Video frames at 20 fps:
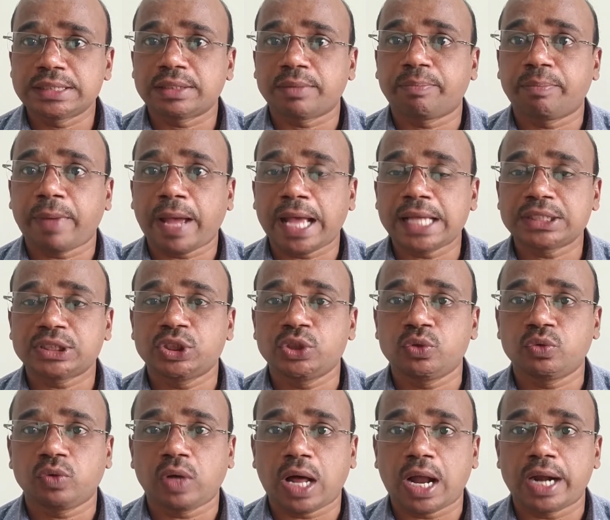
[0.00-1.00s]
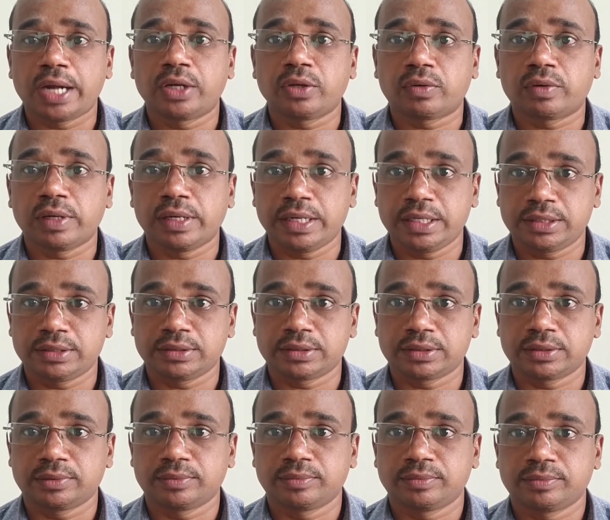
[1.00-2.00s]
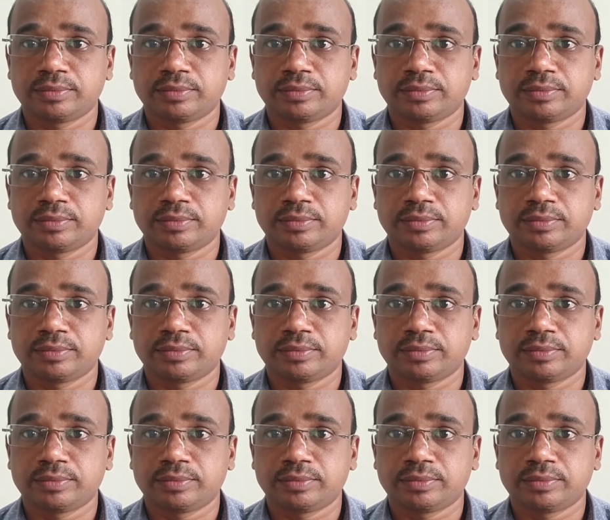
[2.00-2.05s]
is a passive articulator.